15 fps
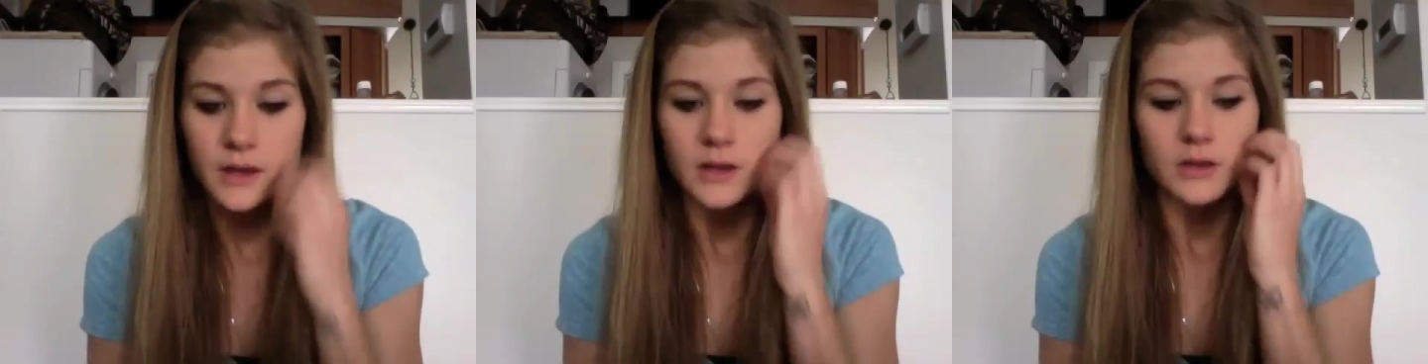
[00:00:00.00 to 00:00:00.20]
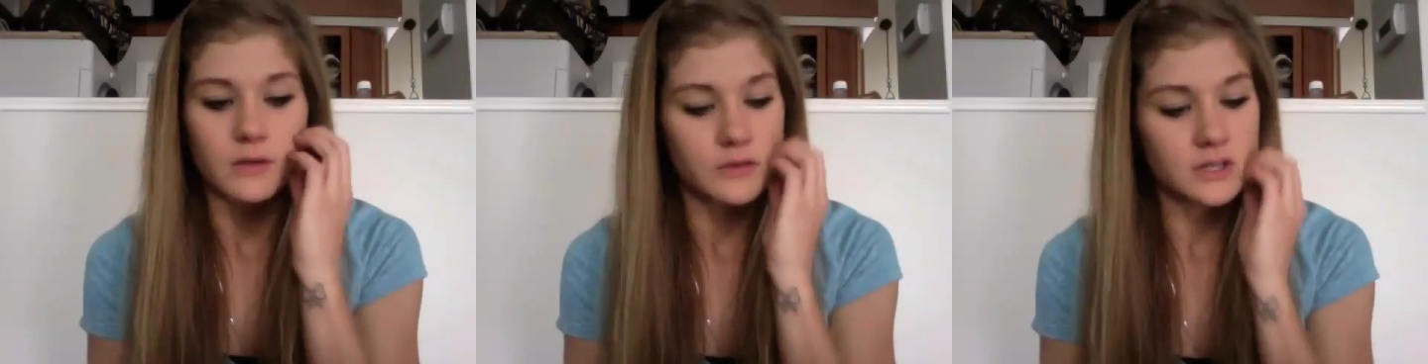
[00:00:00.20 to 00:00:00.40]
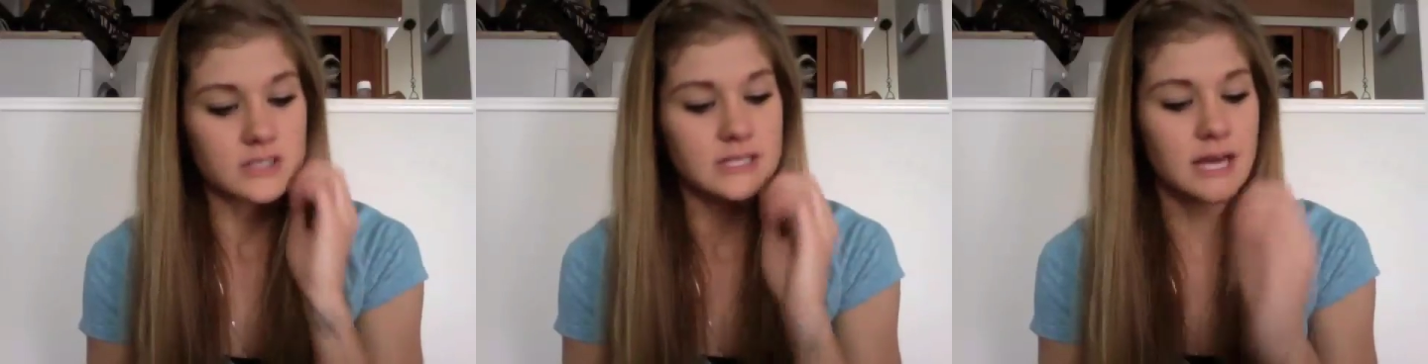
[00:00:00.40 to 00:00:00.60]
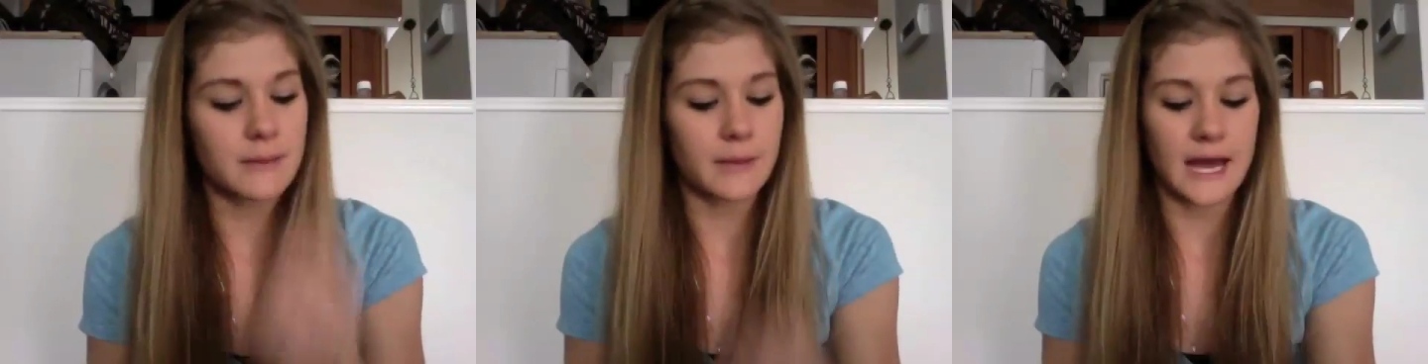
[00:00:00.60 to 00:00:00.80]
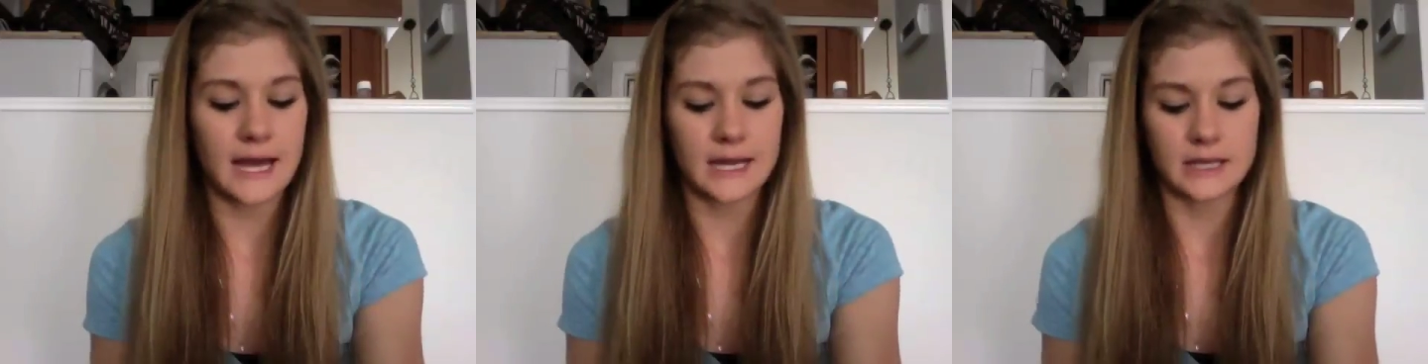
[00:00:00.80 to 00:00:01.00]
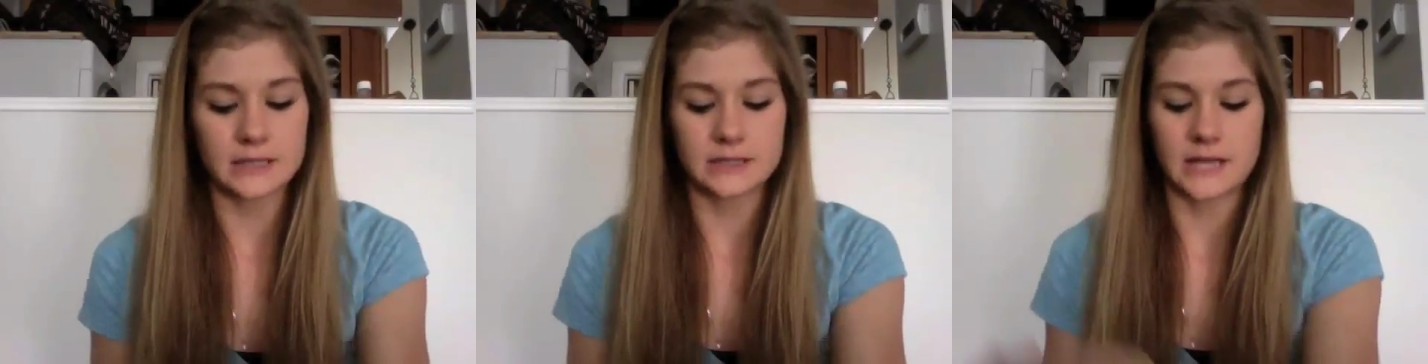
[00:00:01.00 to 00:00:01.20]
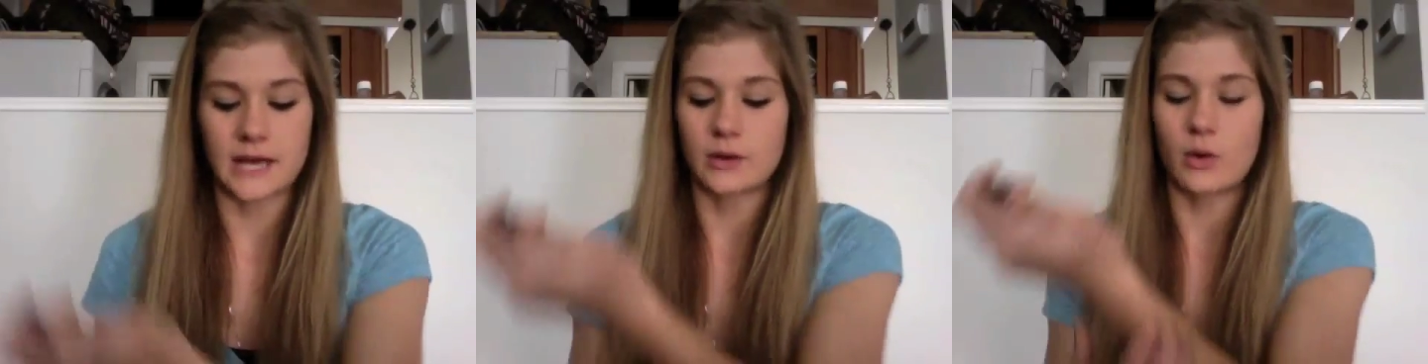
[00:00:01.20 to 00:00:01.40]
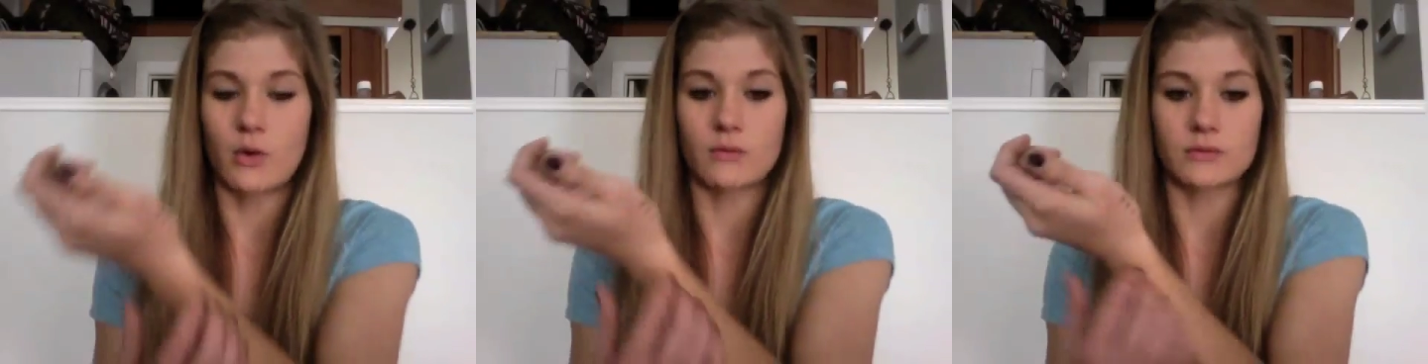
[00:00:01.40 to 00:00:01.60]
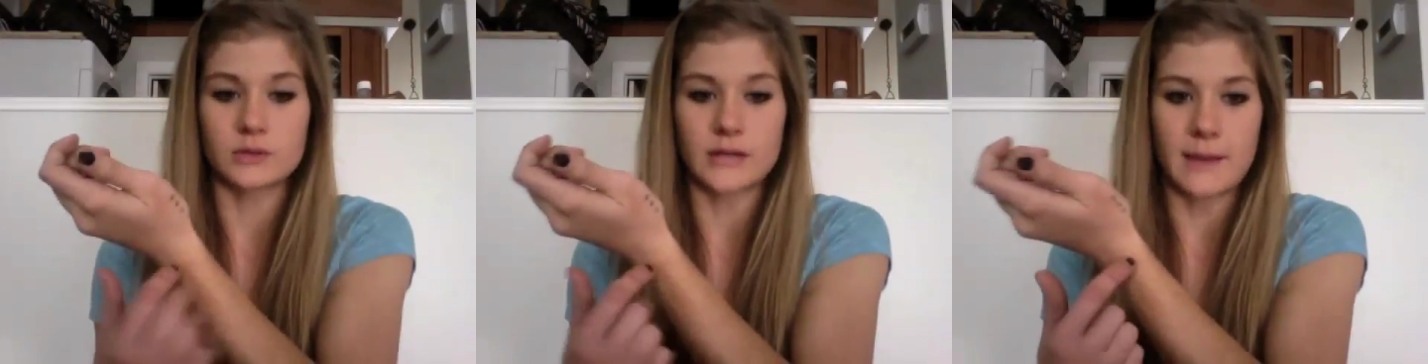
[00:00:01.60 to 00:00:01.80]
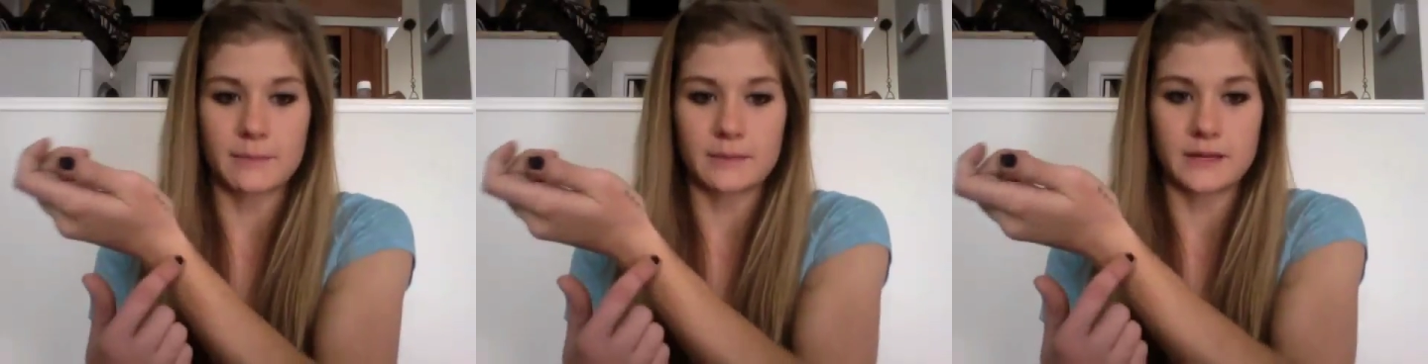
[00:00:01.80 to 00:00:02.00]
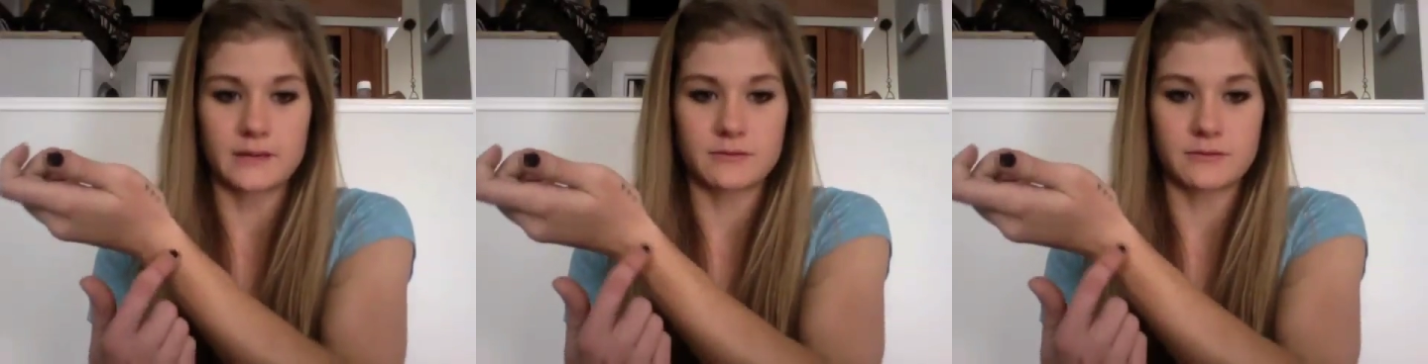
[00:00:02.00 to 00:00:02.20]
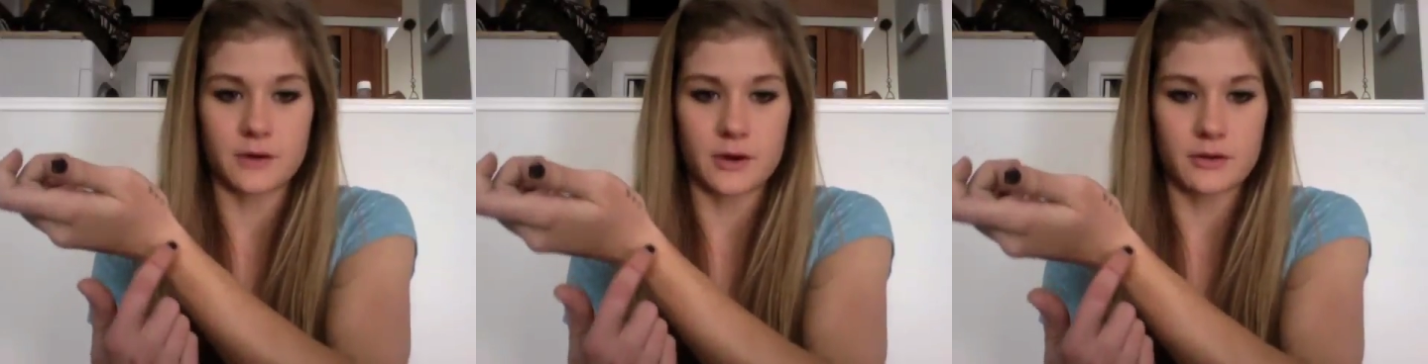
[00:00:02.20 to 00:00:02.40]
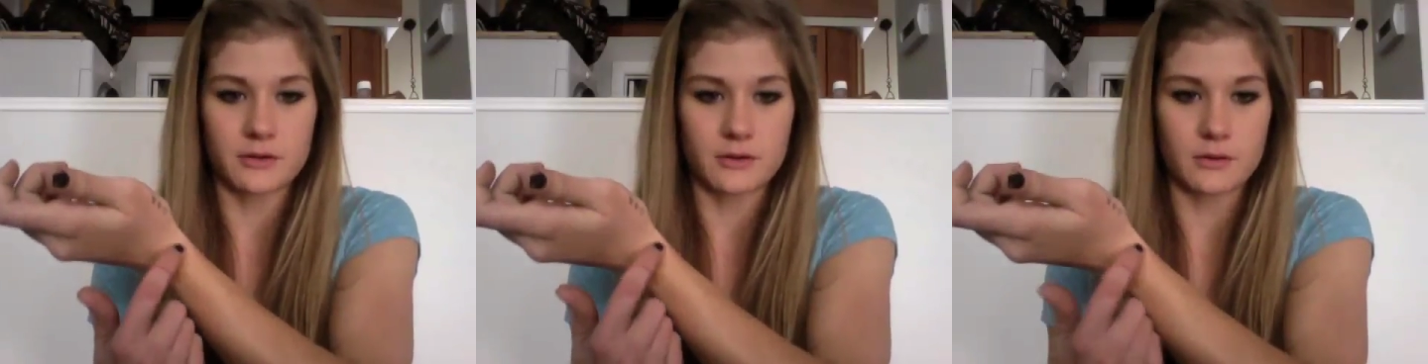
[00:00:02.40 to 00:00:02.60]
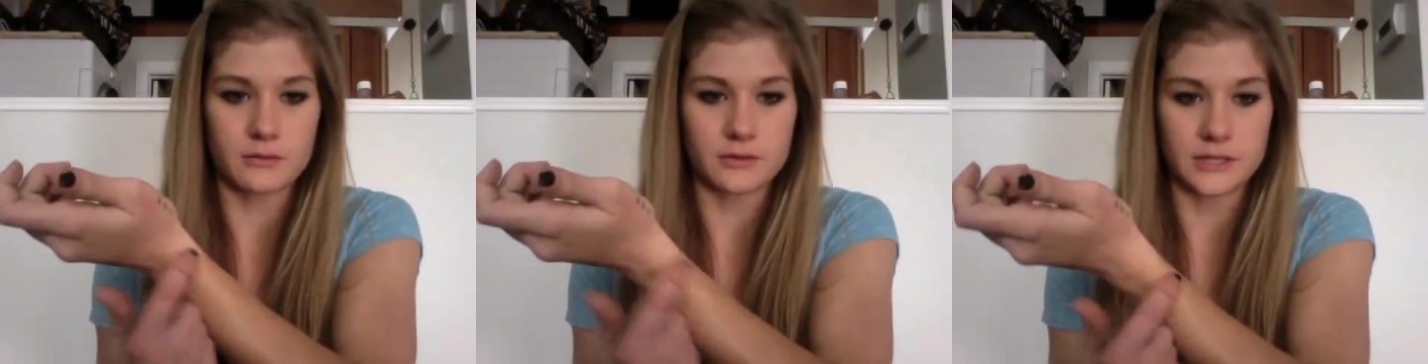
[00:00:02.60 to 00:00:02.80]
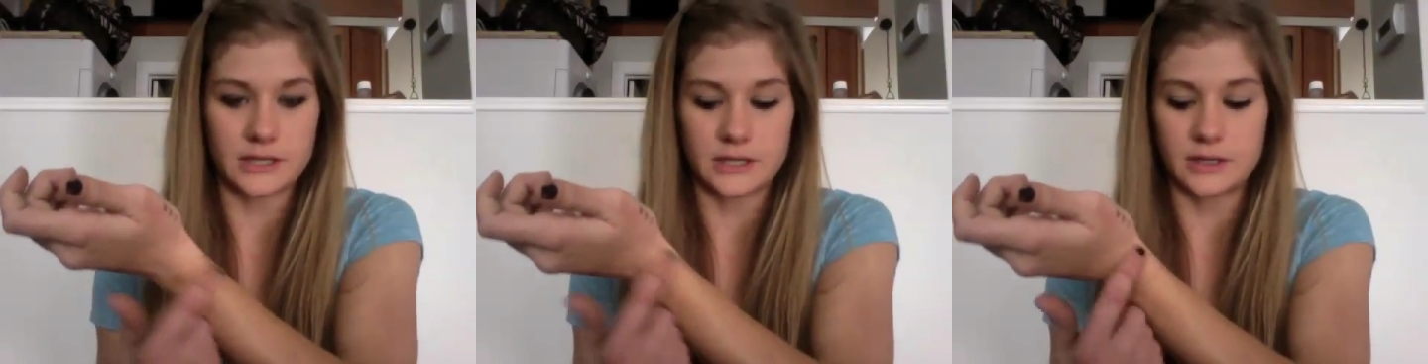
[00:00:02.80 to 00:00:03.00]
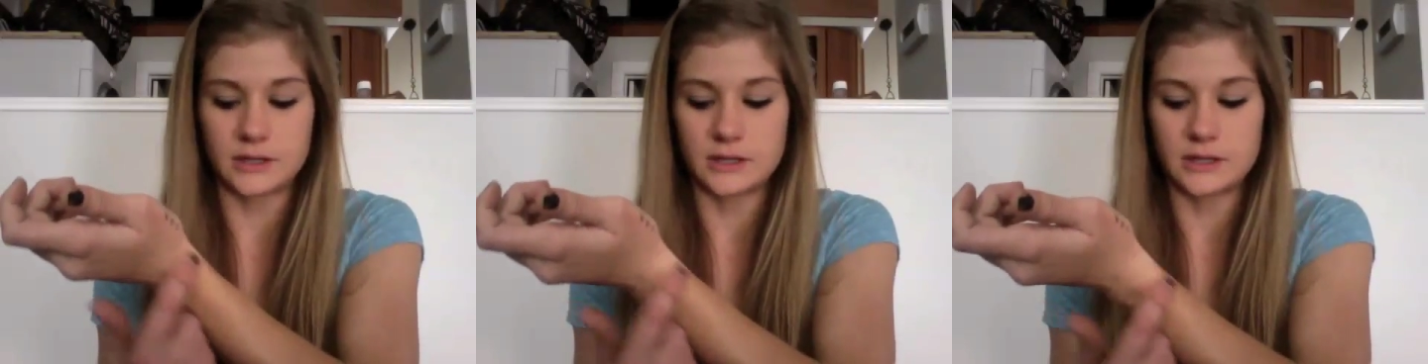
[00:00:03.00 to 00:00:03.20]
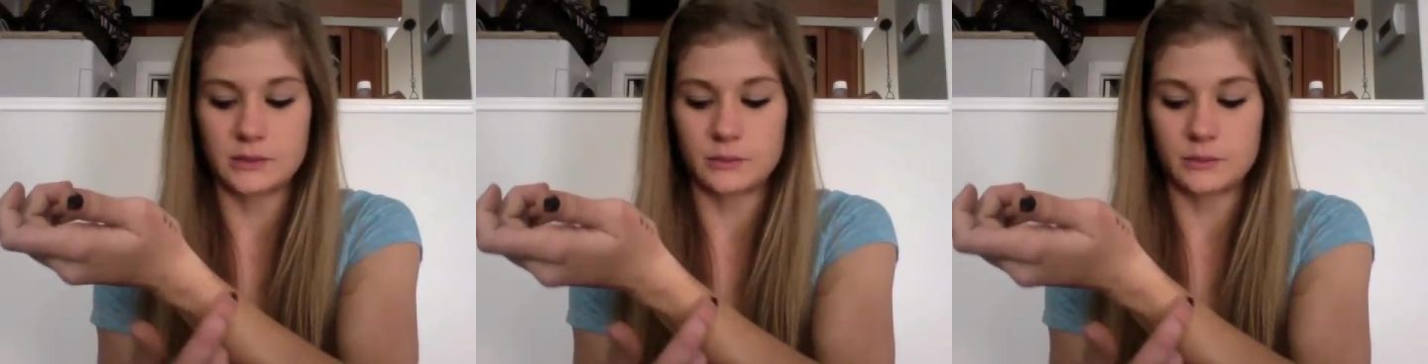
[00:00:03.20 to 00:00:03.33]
The first time I had it like overlapping farther over here,